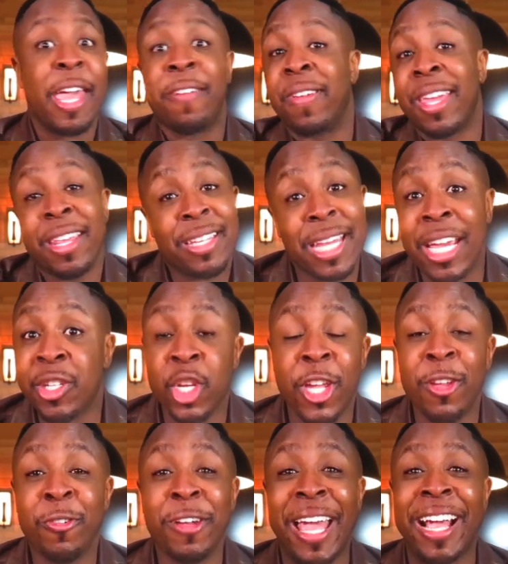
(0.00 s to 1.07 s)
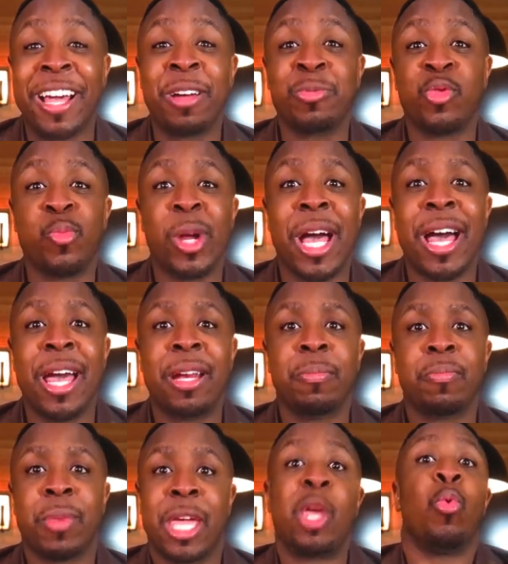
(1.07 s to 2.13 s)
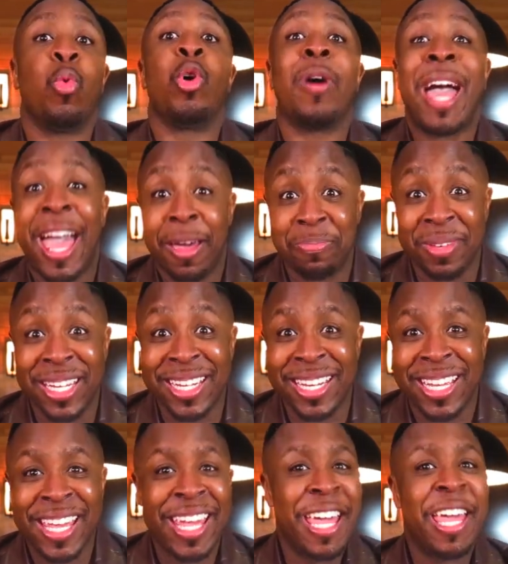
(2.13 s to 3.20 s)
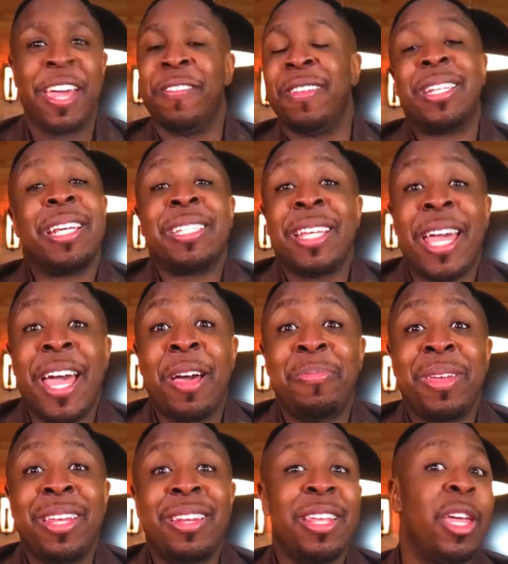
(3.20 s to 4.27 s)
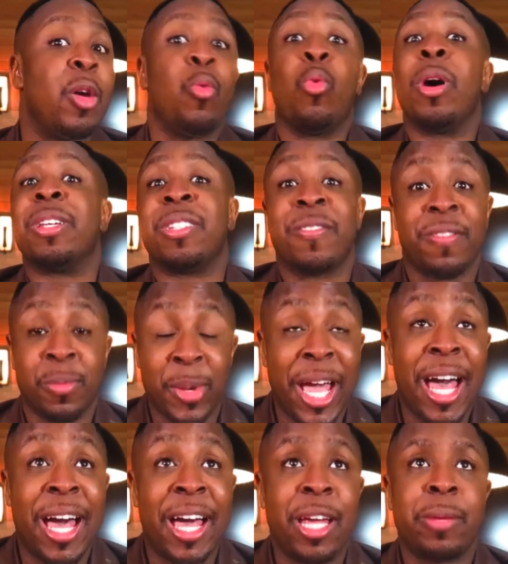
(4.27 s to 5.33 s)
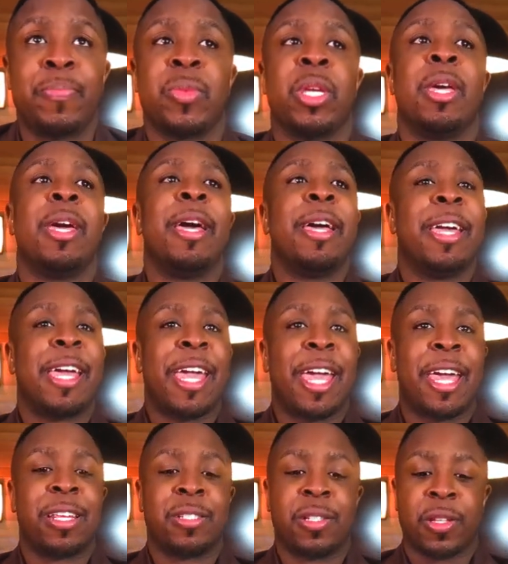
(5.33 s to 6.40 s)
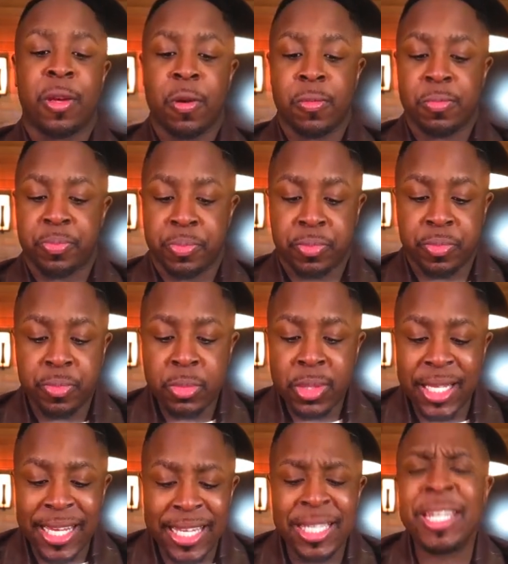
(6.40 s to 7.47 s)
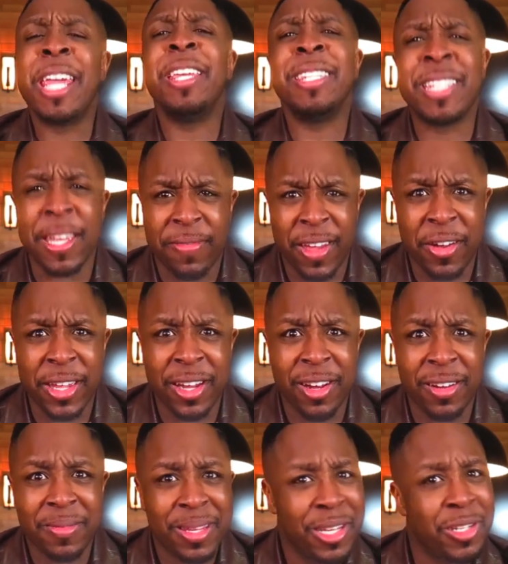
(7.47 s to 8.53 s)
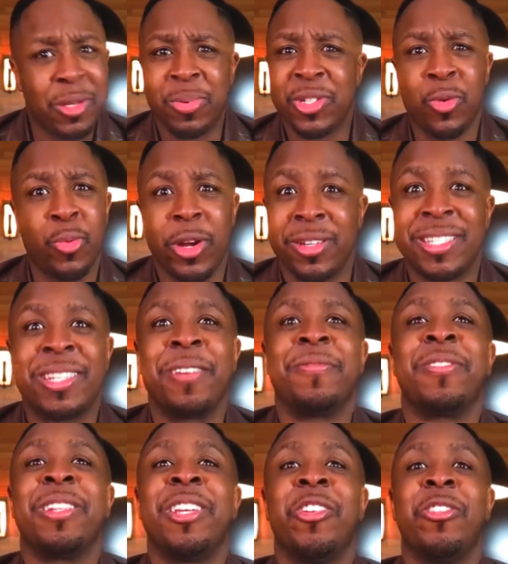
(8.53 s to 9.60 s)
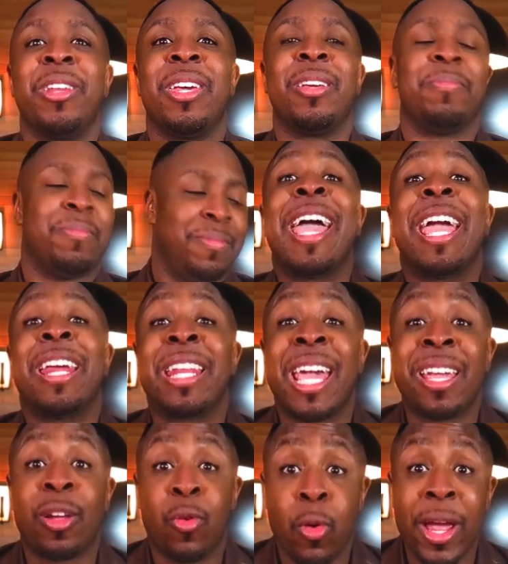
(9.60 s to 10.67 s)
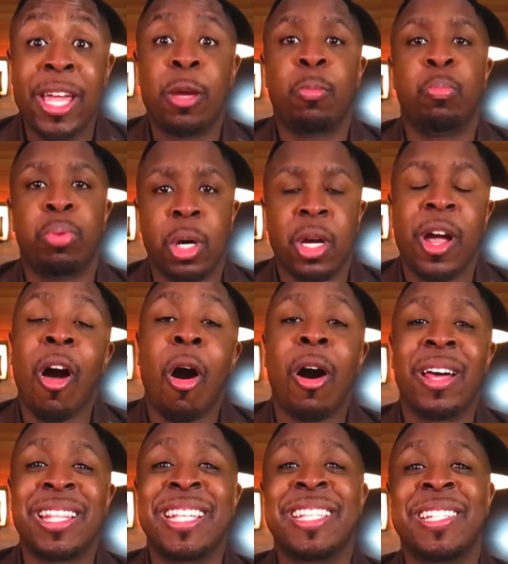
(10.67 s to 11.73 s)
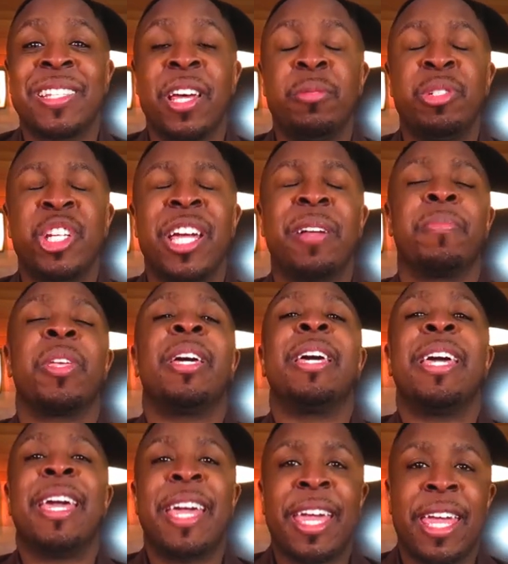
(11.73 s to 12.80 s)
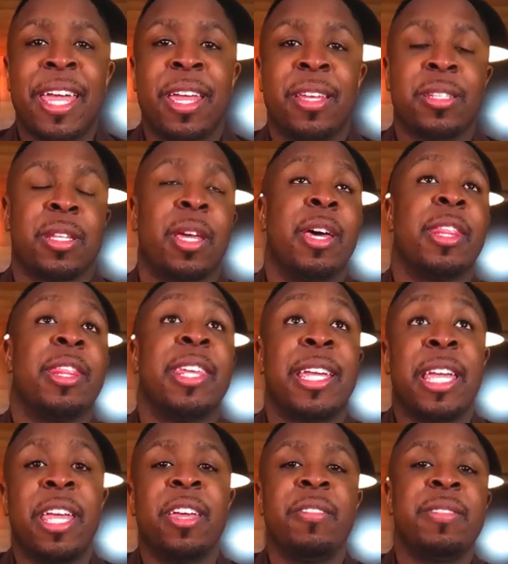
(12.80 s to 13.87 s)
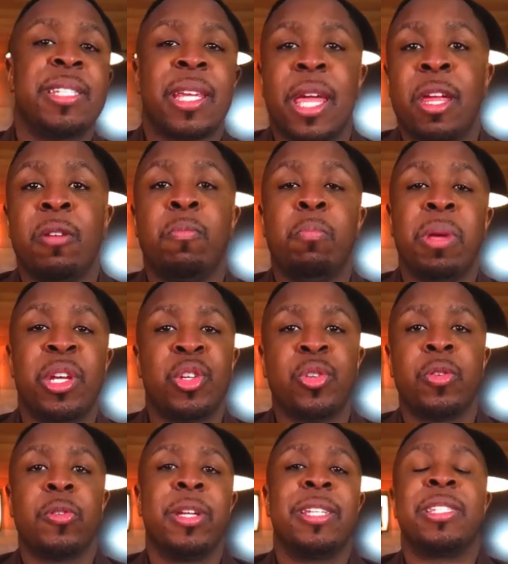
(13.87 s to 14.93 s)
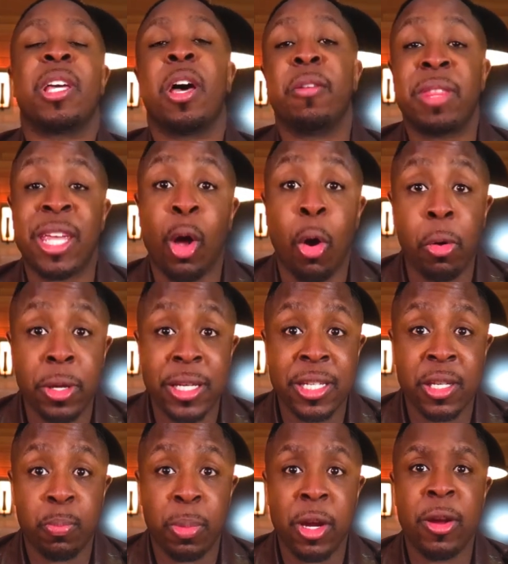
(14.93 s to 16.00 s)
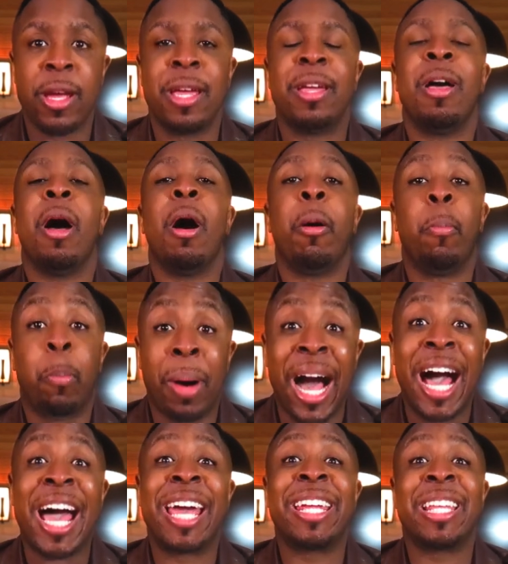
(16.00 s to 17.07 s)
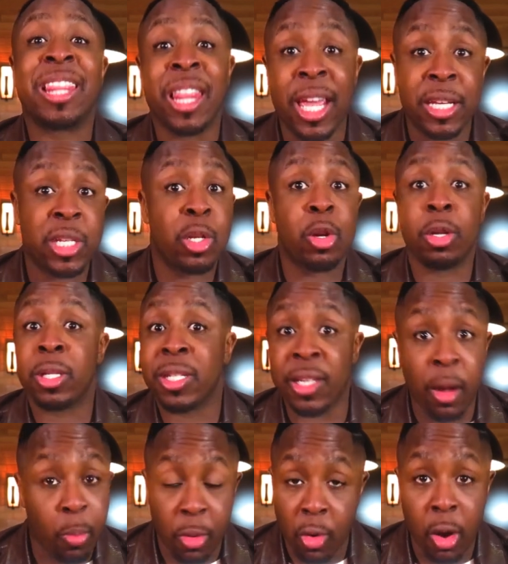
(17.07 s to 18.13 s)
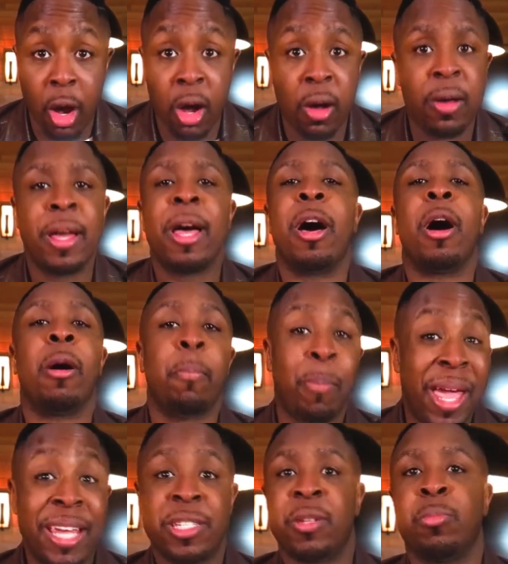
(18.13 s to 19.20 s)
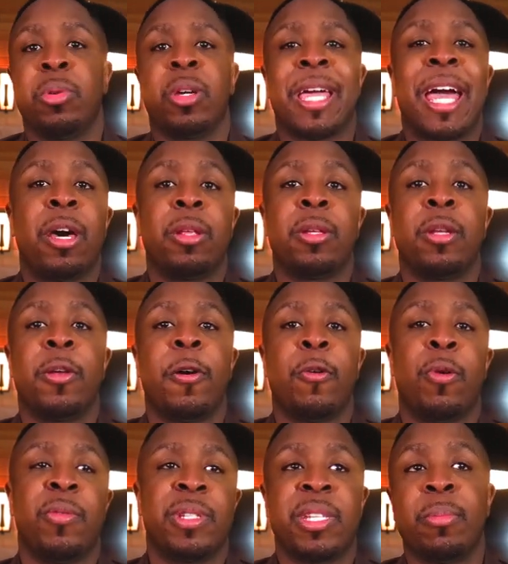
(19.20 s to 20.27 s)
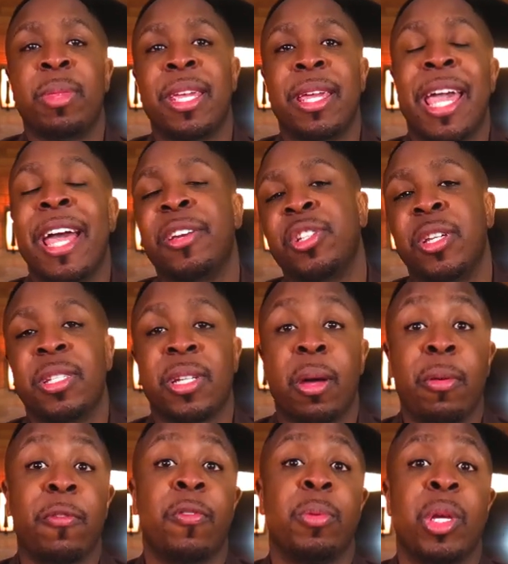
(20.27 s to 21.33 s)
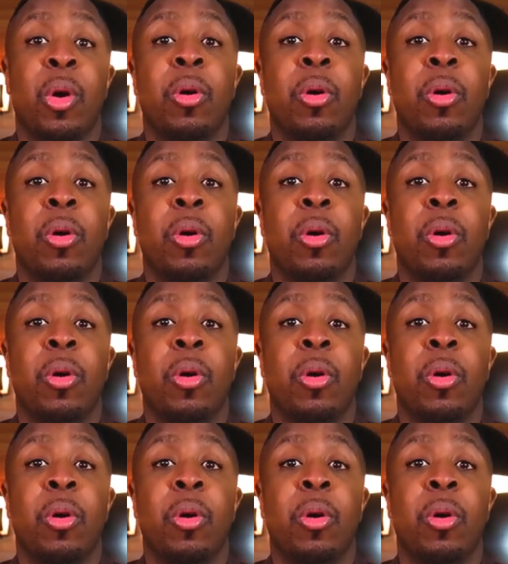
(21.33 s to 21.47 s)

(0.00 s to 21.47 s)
If it actually comes from God, it will happen. If it doesn't happen, it wasn't from God. And so stay safe out here. There's a bunch of weird stuff on the internet. And a great book on the subject is The Gifts and Ministries of the Holy Spirit by Lester Sumrall. Amazing book, how to know if something actually is coming from